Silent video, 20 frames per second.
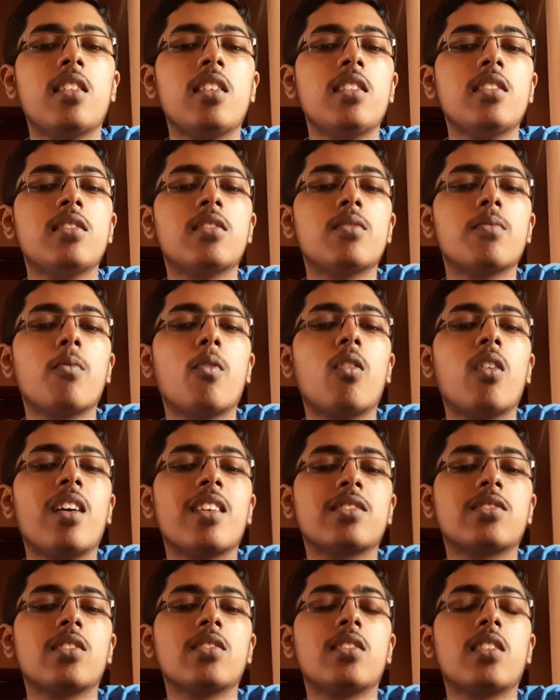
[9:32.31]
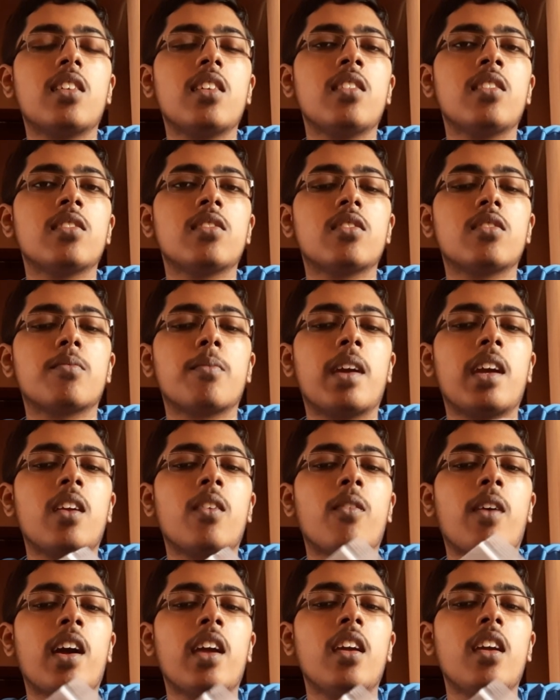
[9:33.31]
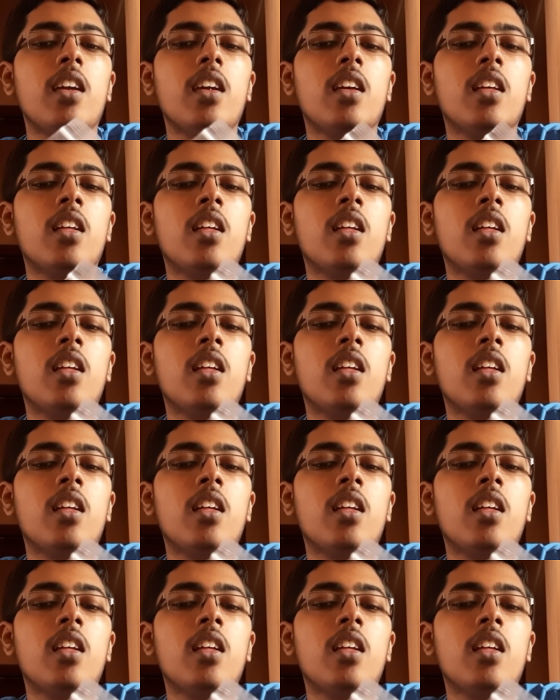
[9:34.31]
This small accessory, this is made why?